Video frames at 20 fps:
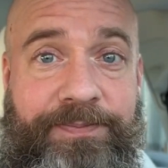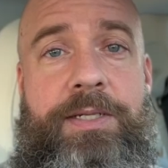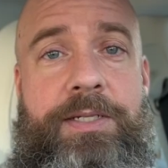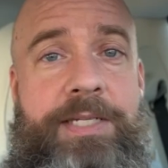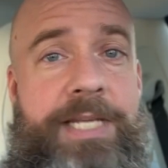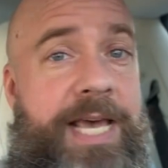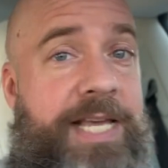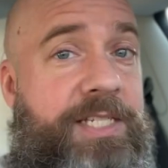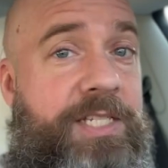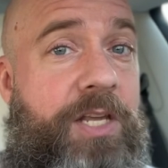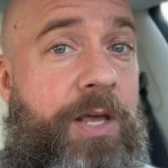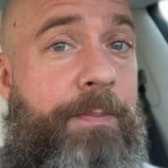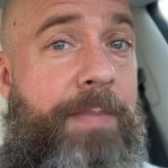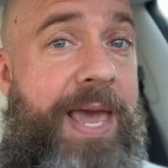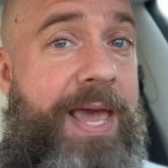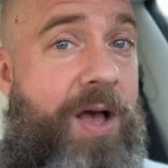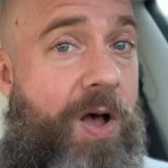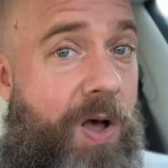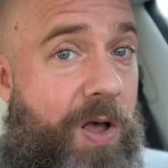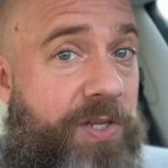Tesla
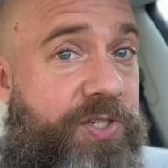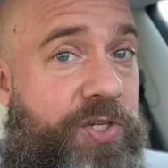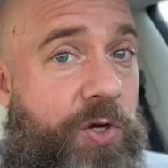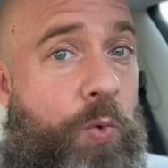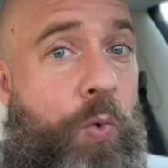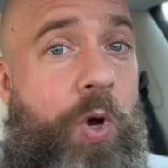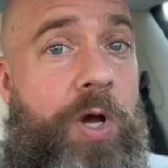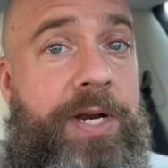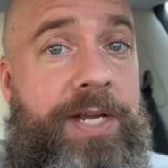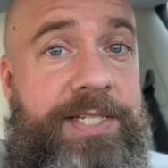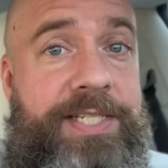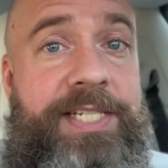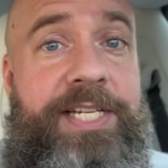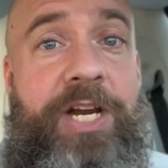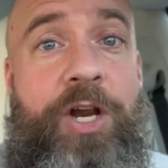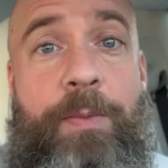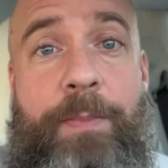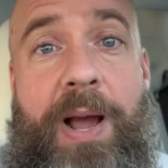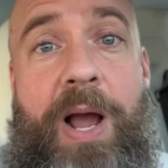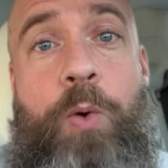may also want a
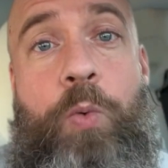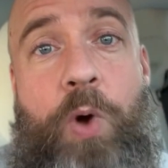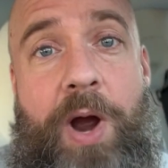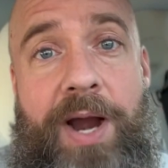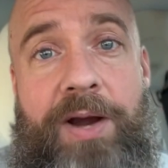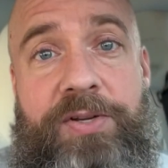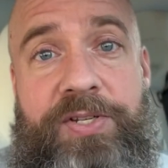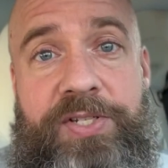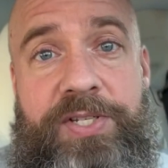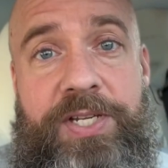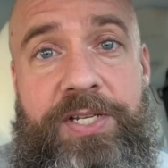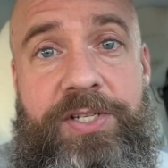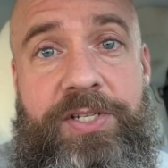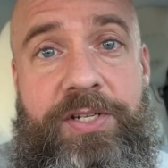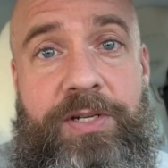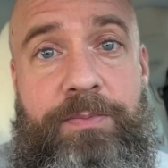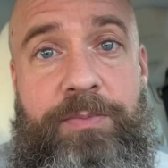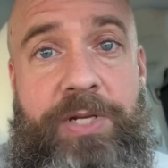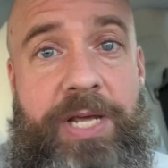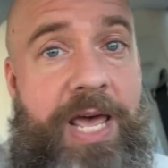steer-by-wire
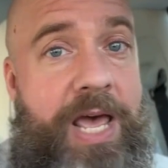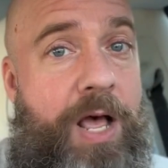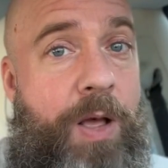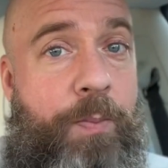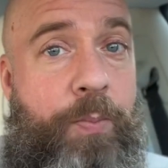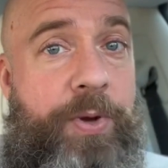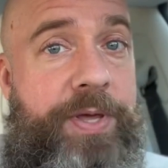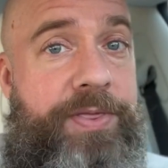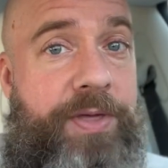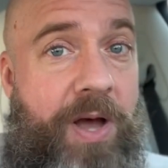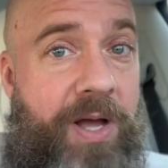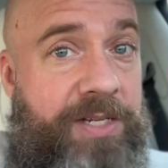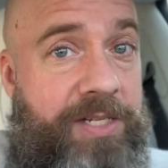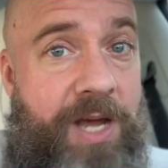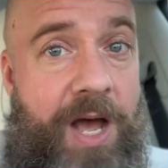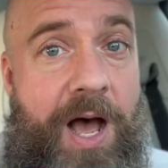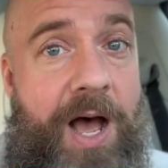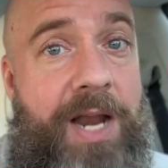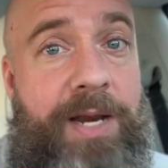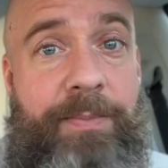system to help with
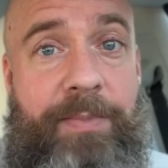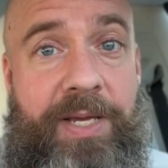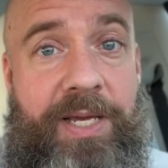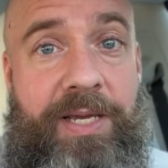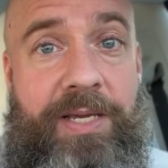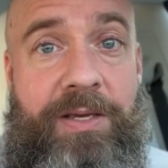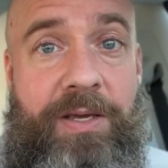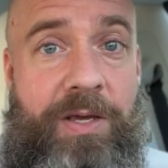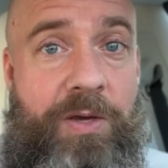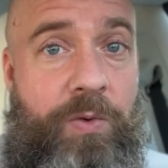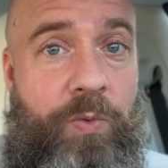autonomy